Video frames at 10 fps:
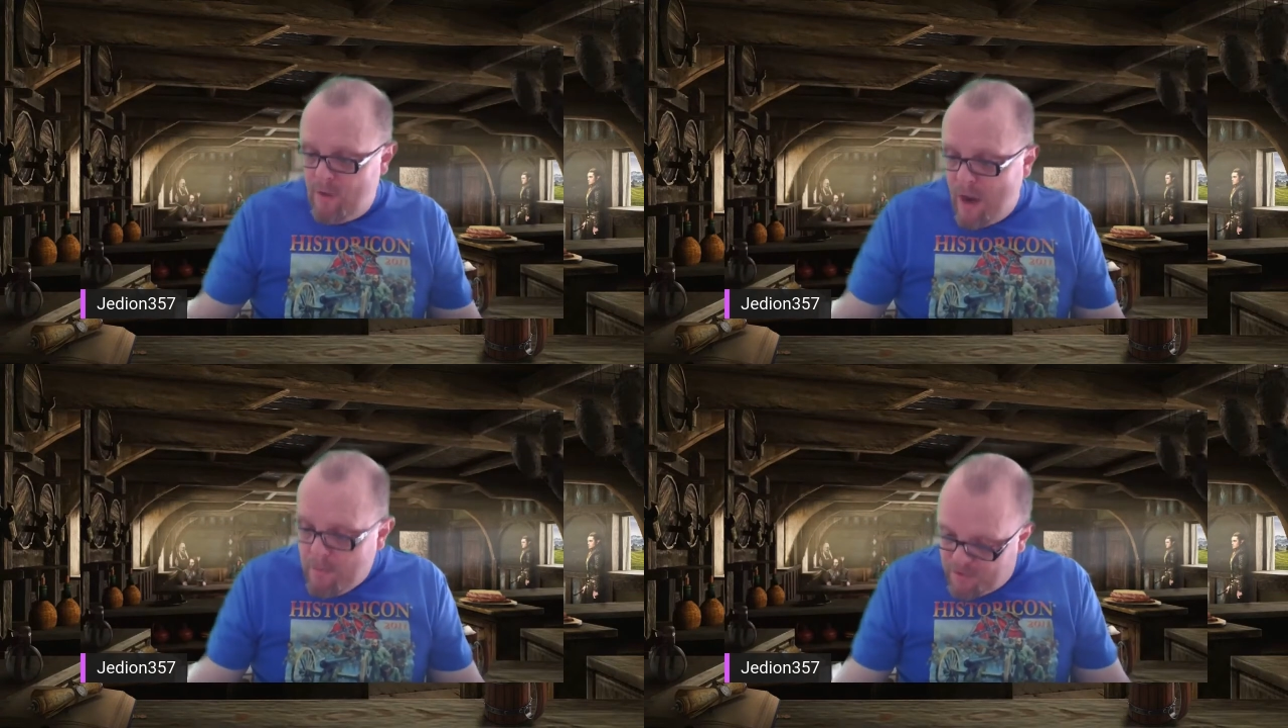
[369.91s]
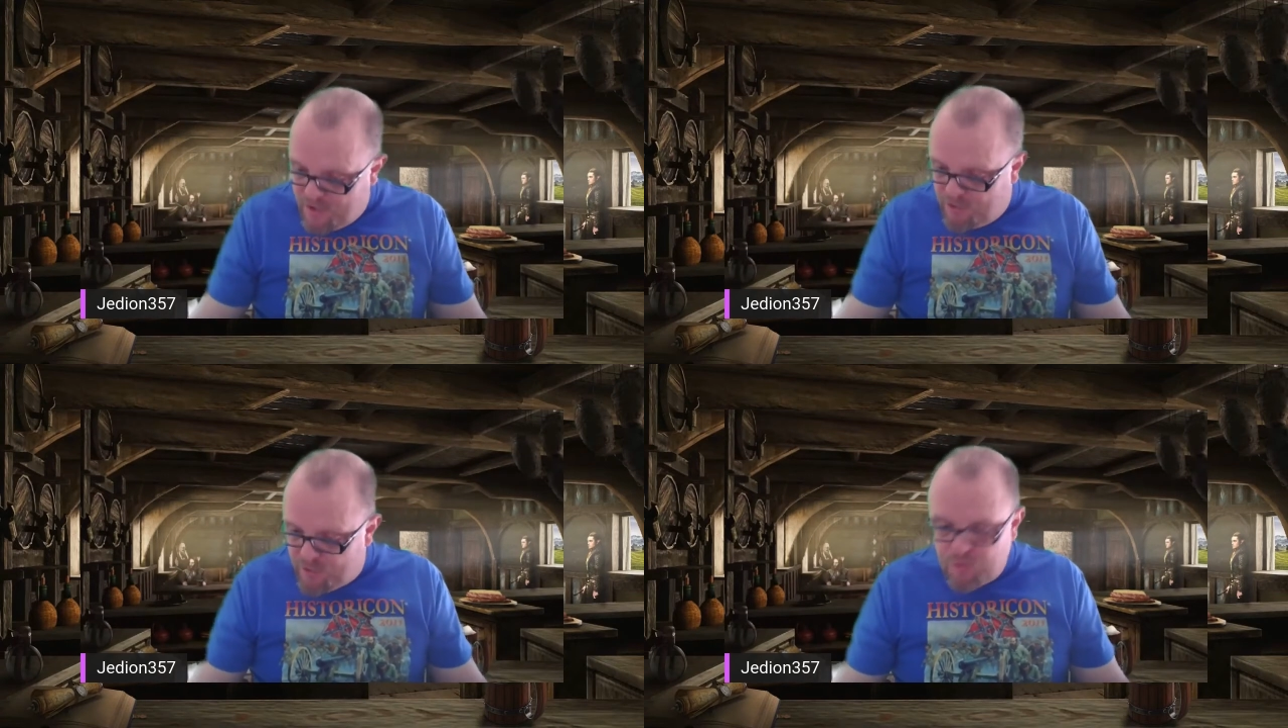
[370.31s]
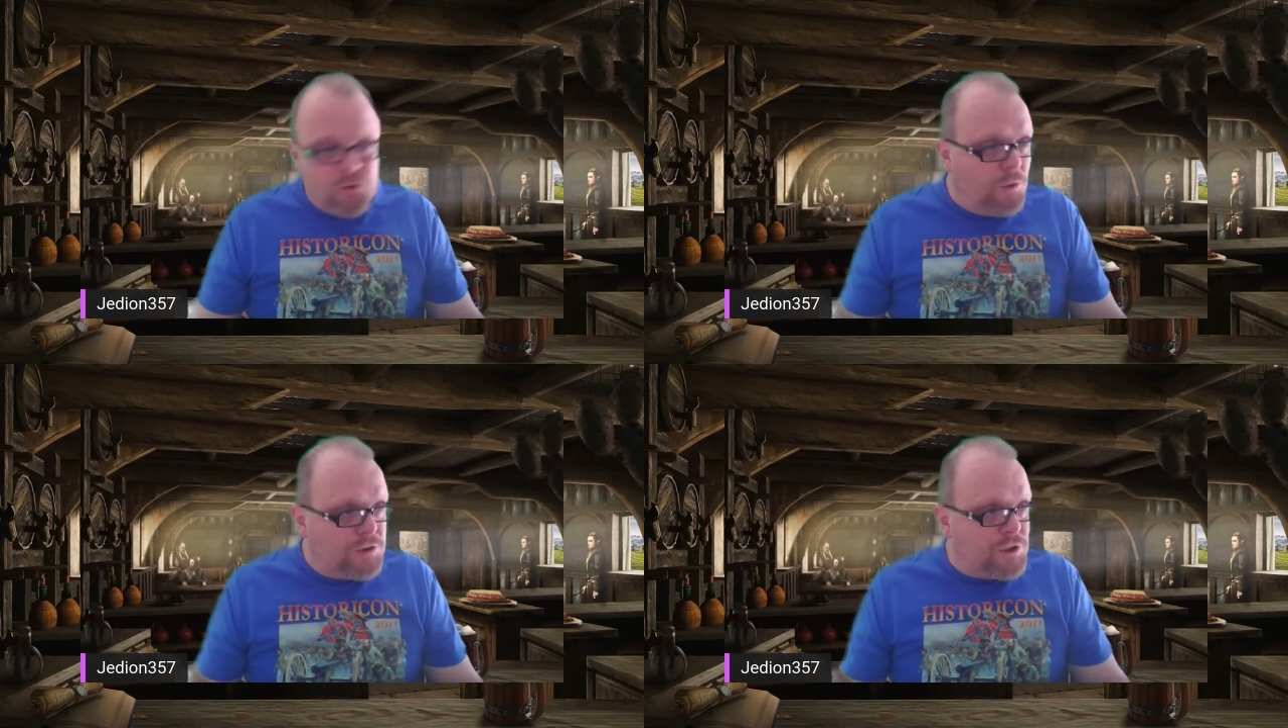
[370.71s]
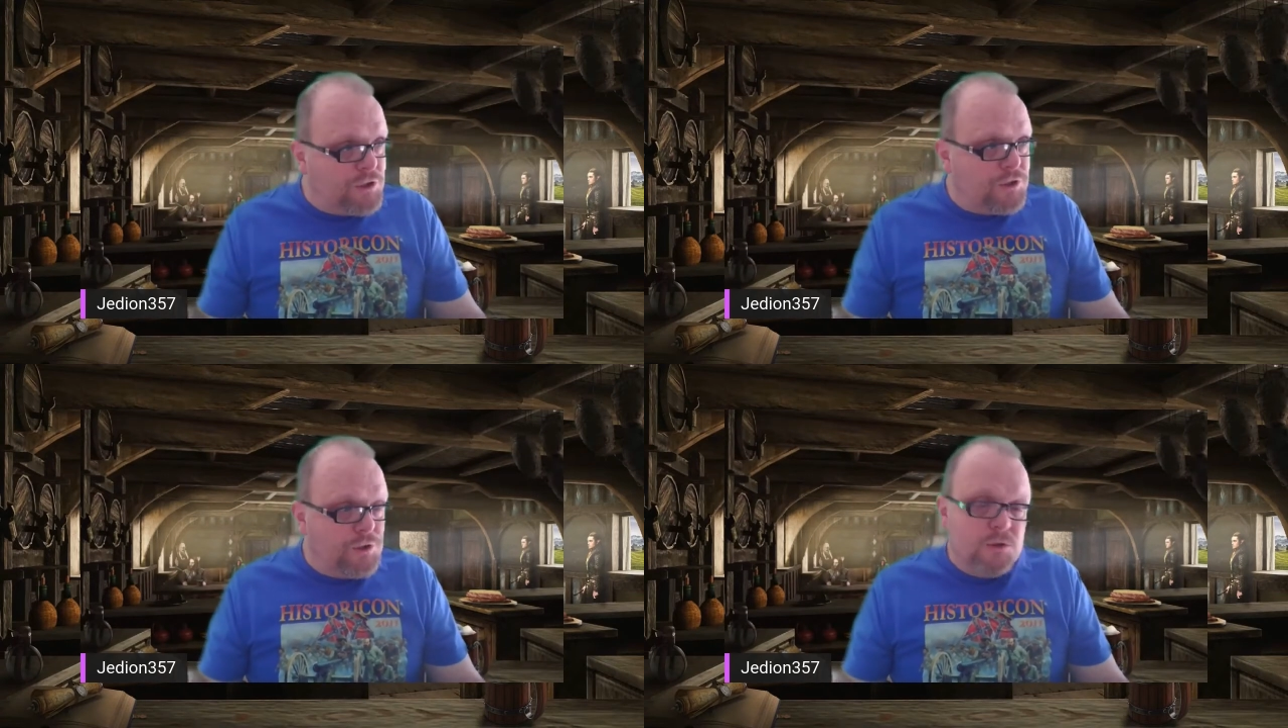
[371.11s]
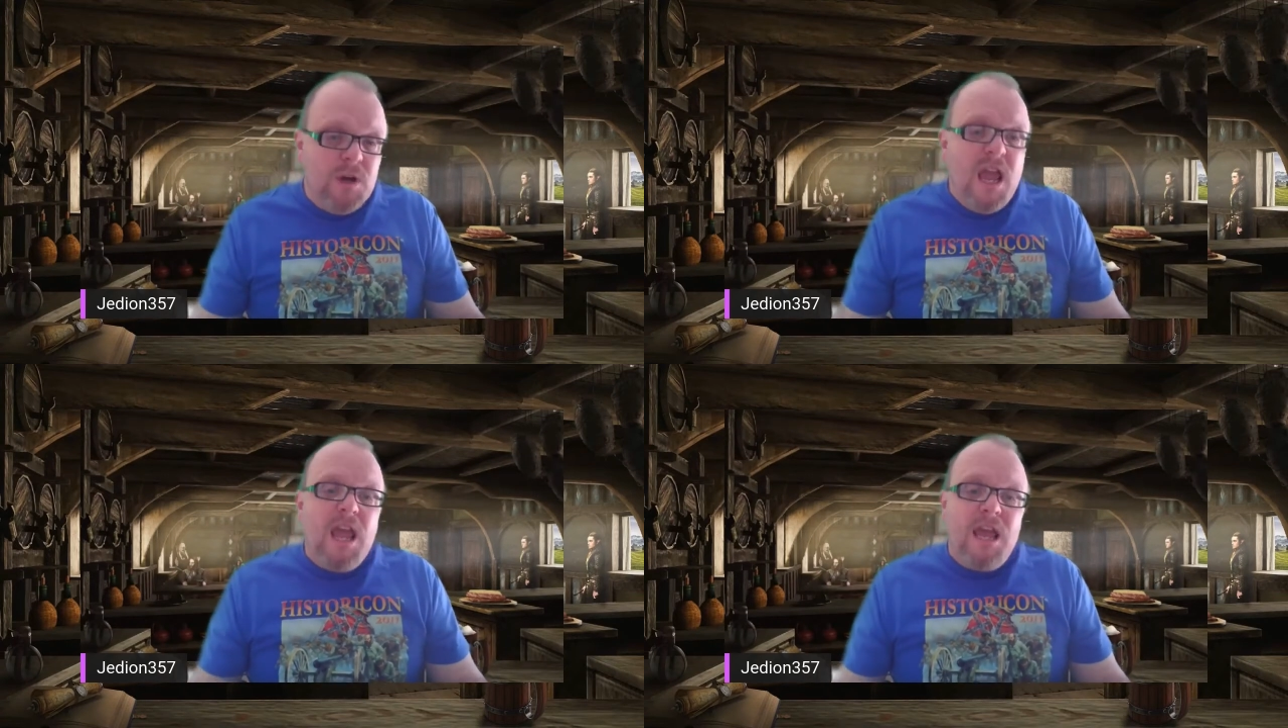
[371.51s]
grammar teacher told you to do,
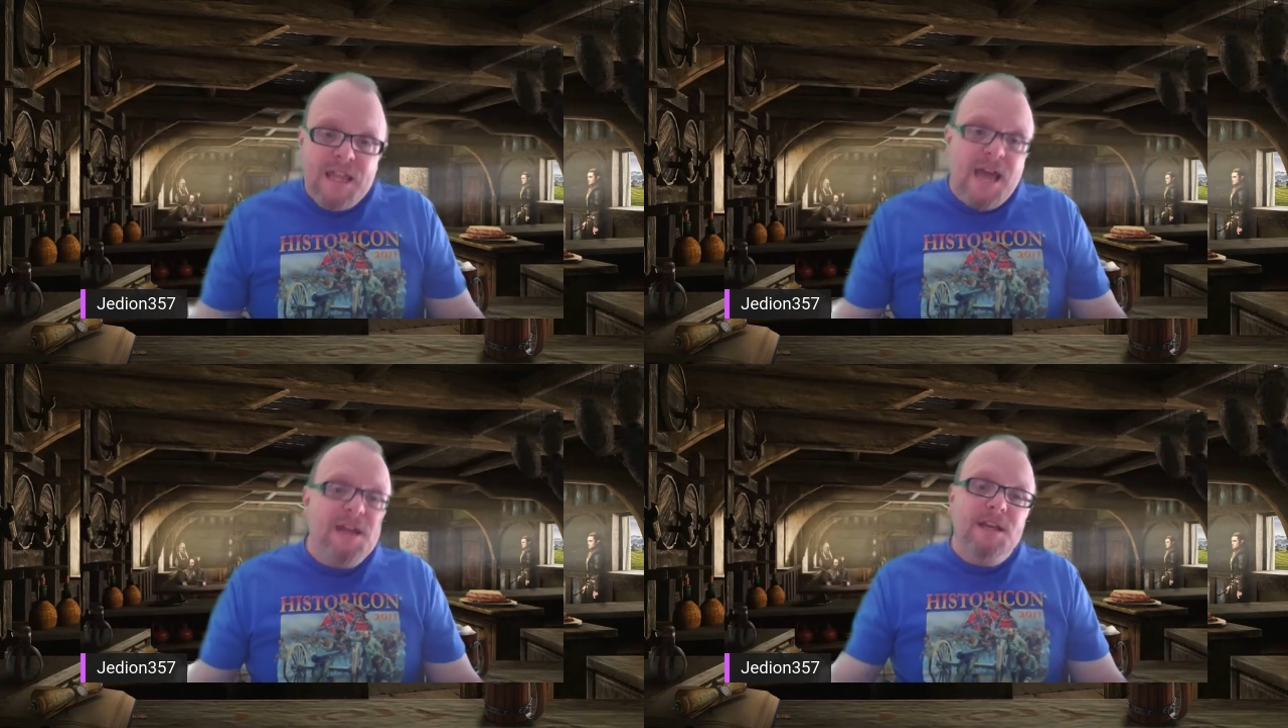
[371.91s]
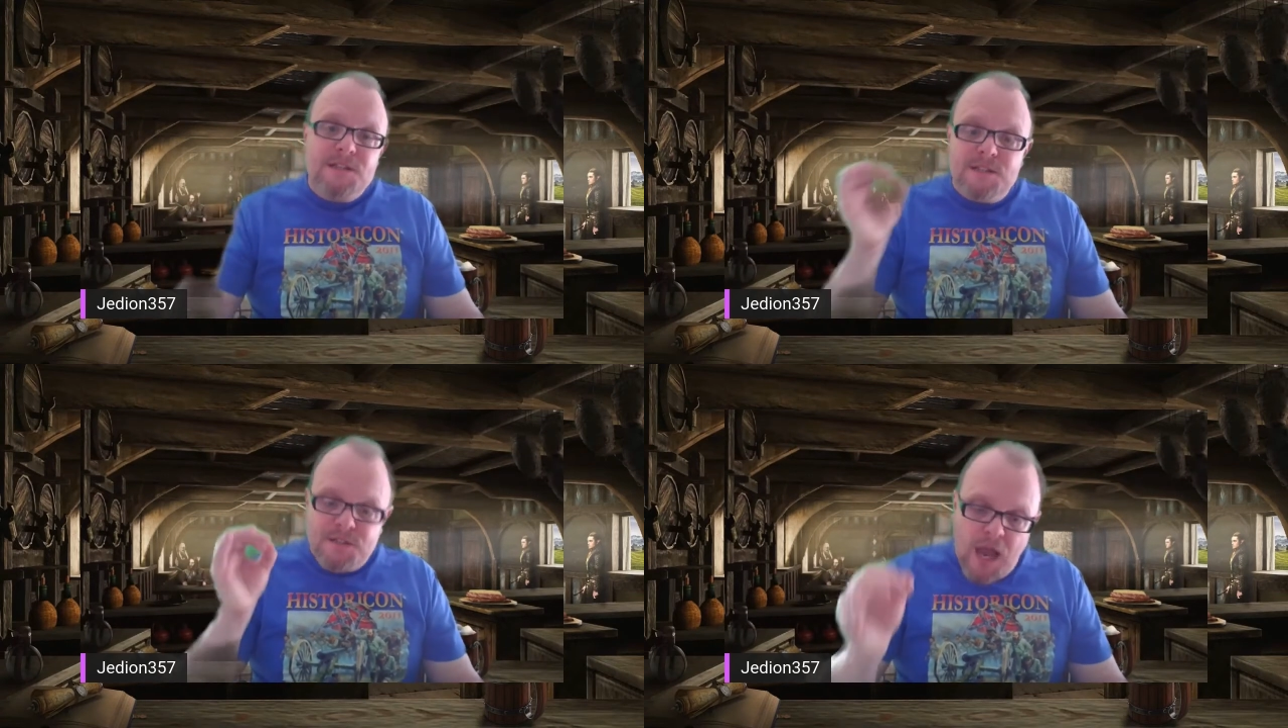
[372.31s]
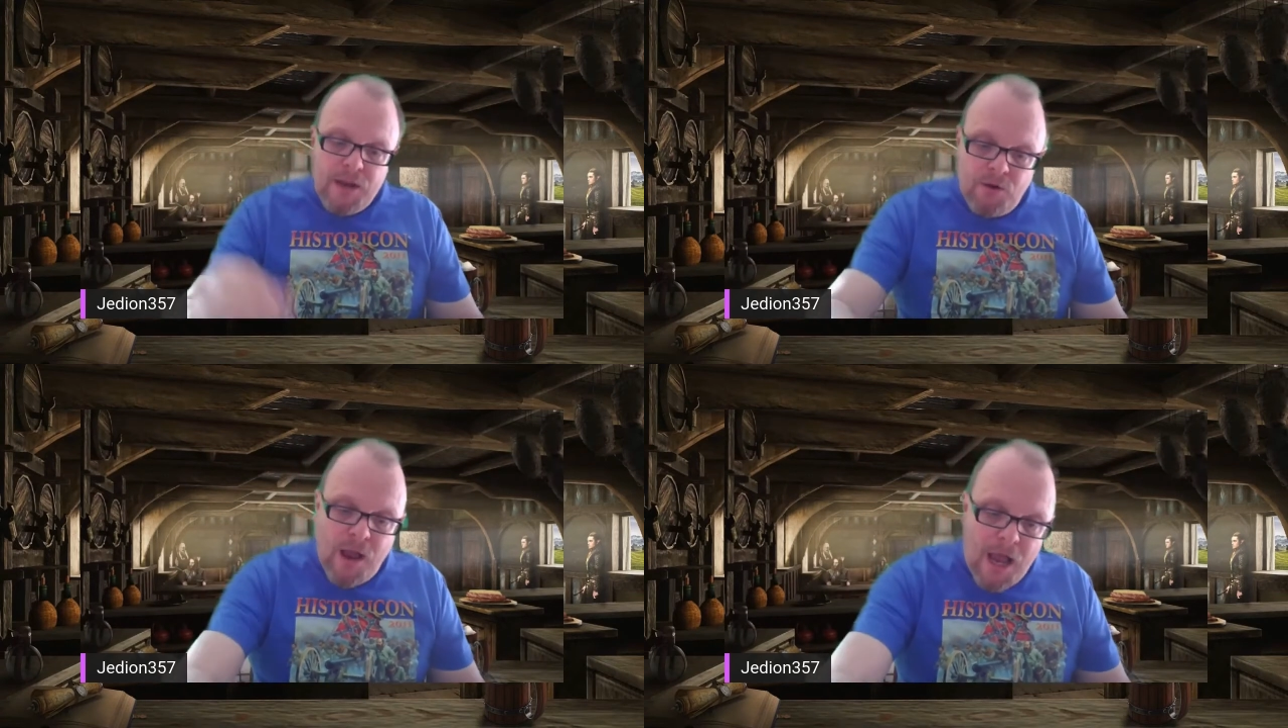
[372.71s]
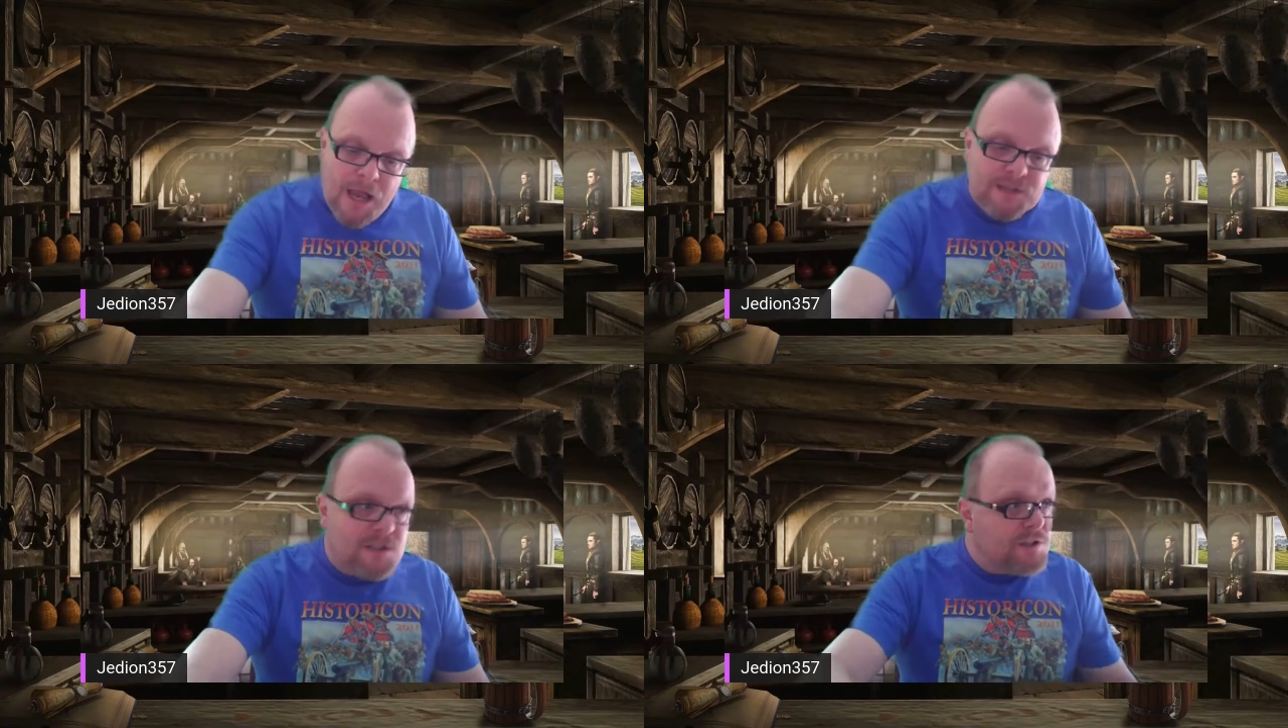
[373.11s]
and that is dot your eyes.